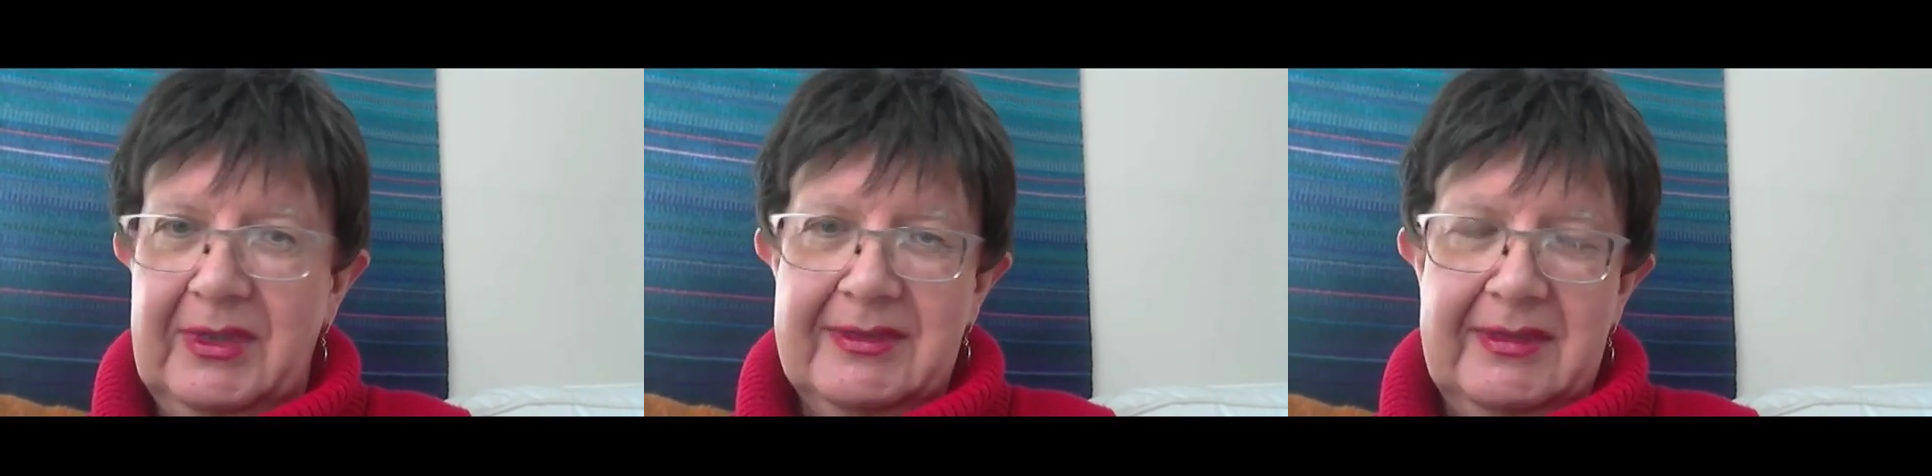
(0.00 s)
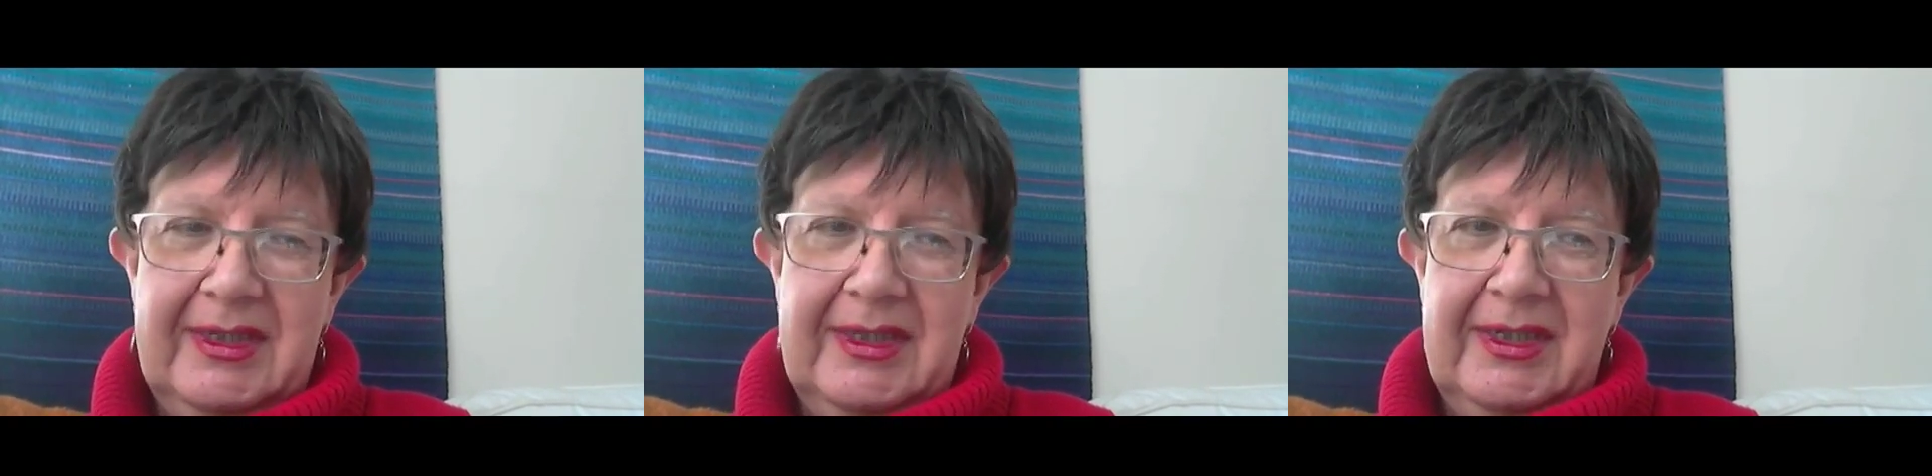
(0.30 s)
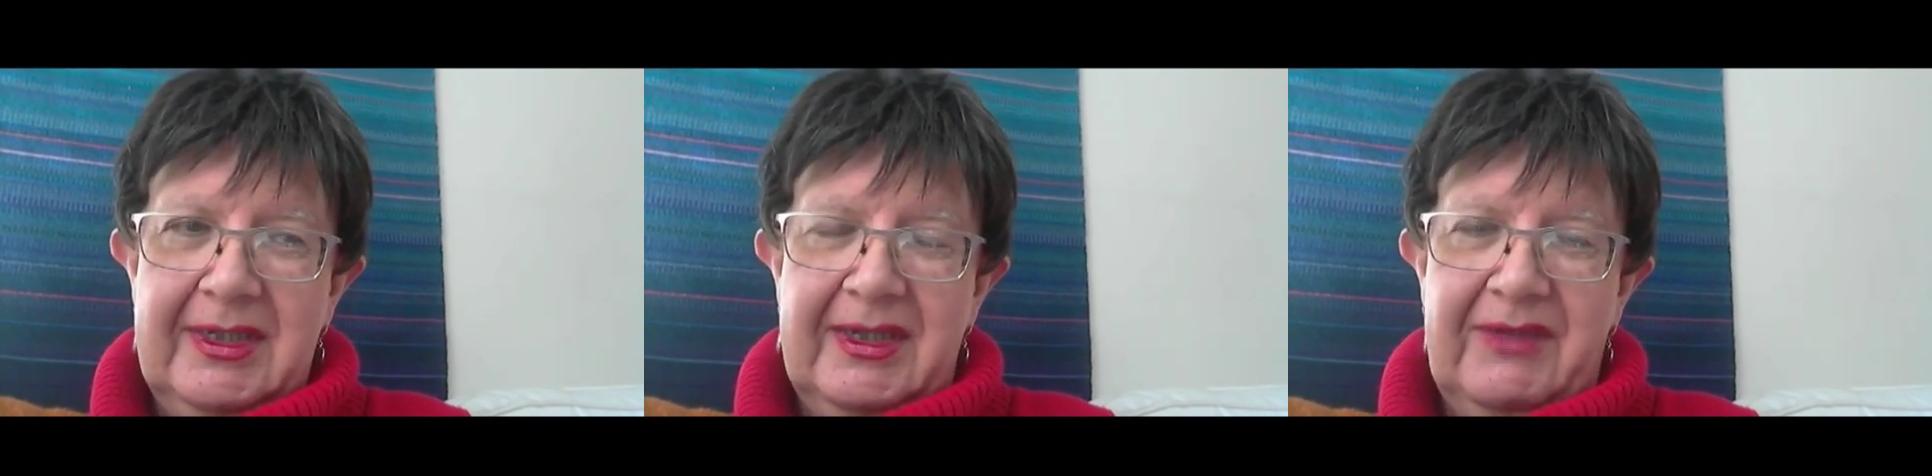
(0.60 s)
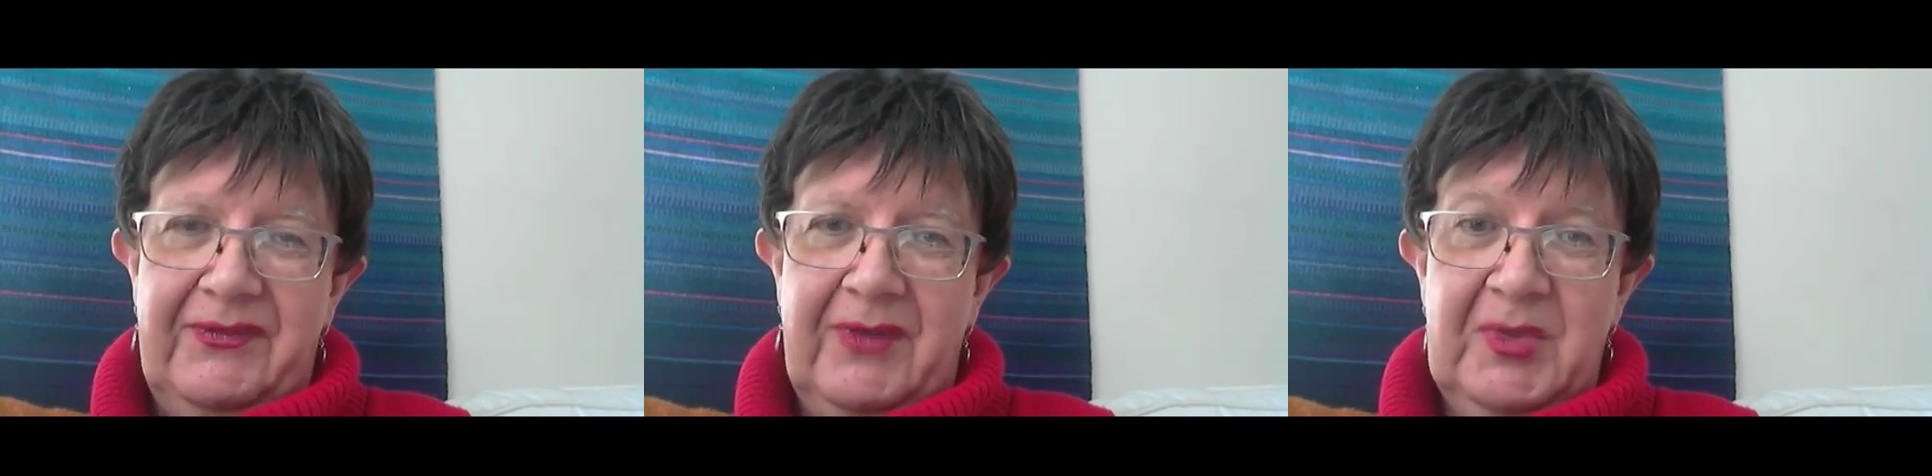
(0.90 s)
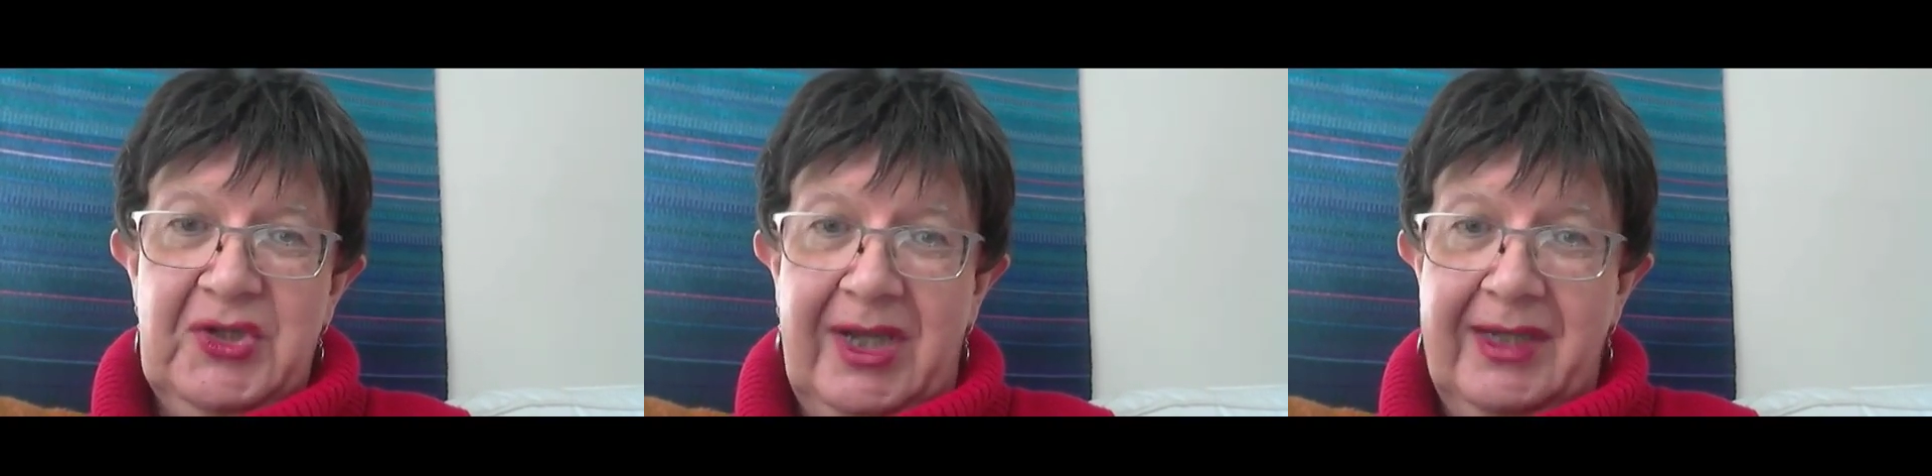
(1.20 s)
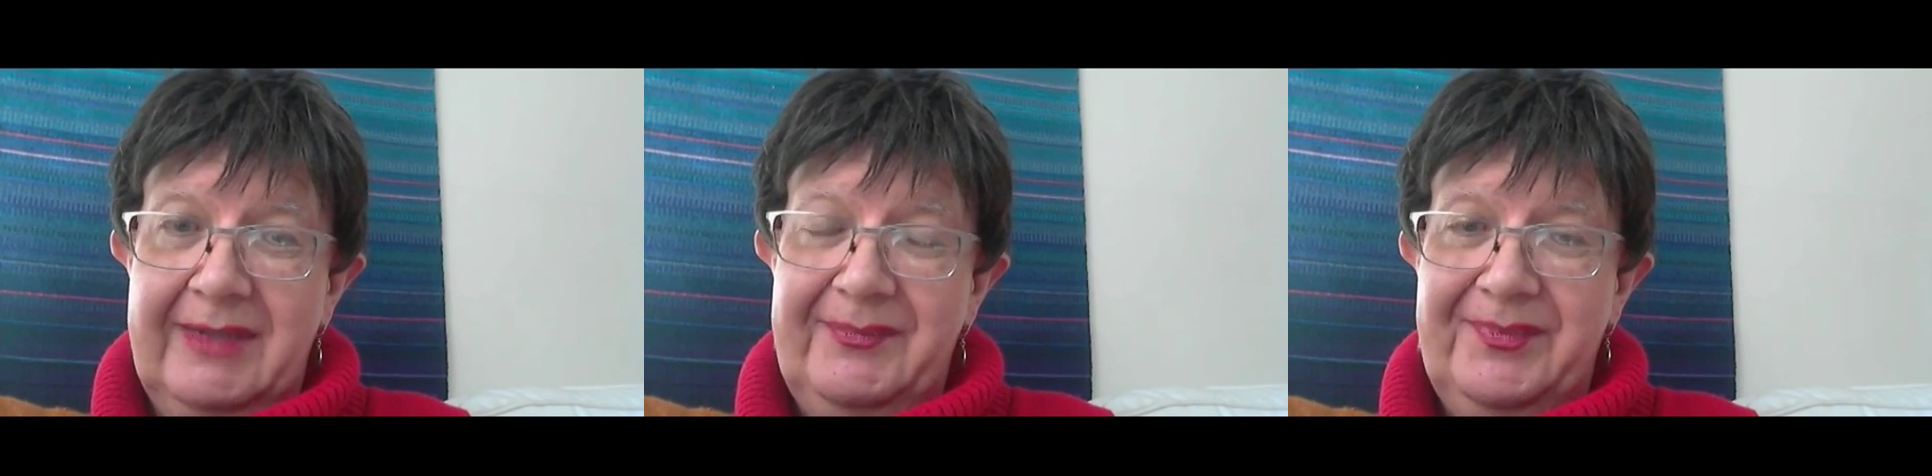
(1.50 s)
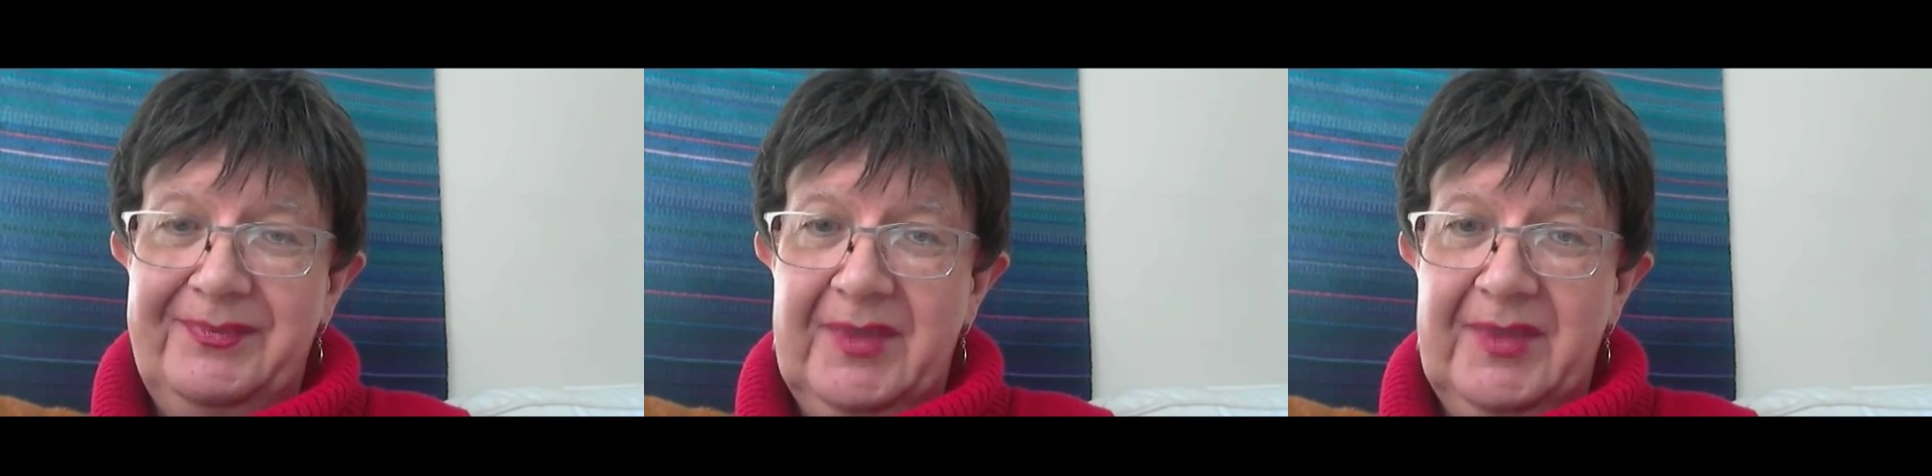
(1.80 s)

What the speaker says: it, from China.